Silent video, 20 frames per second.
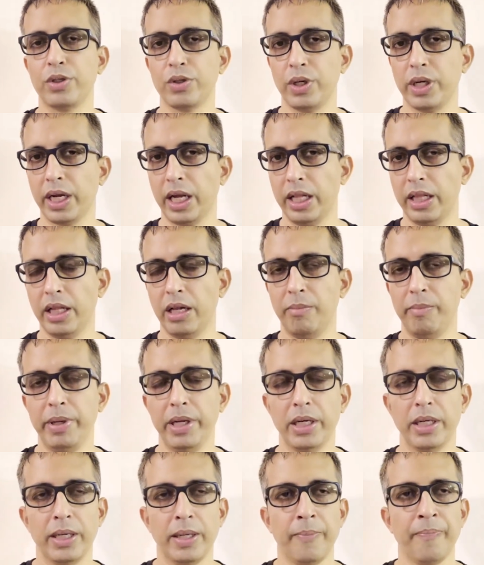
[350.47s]
So again, there'll
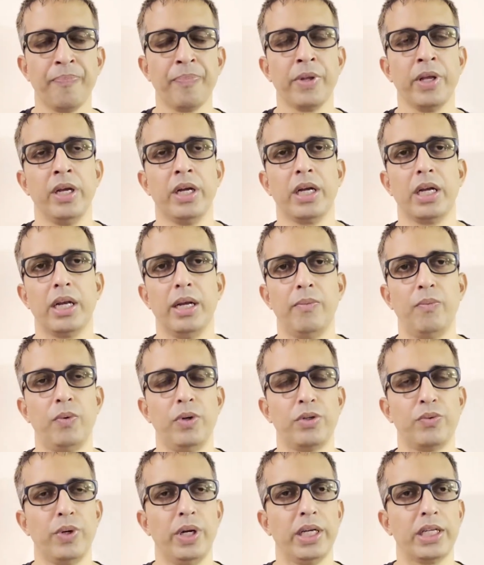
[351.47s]
be a clip
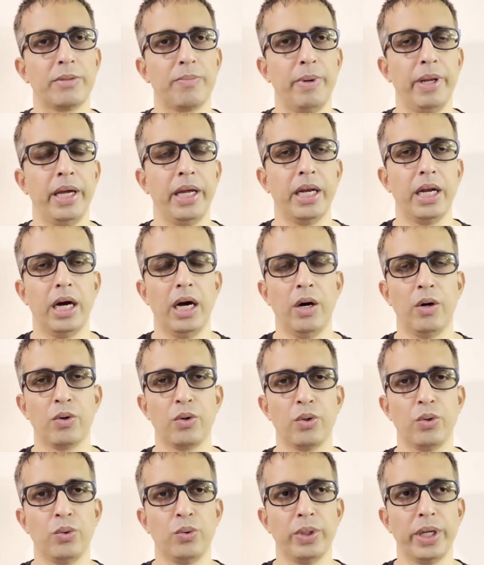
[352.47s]
which will explain how
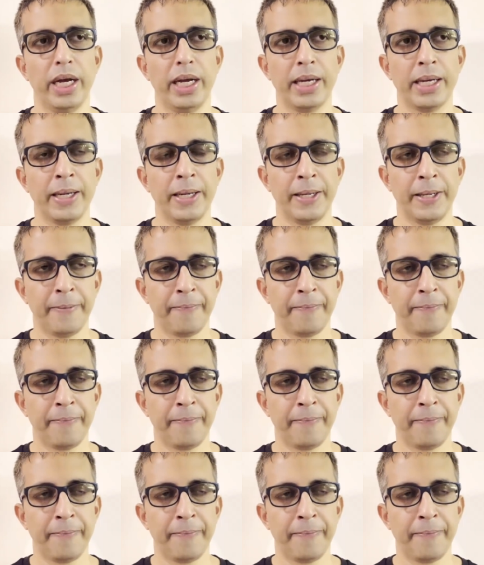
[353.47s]
to do that.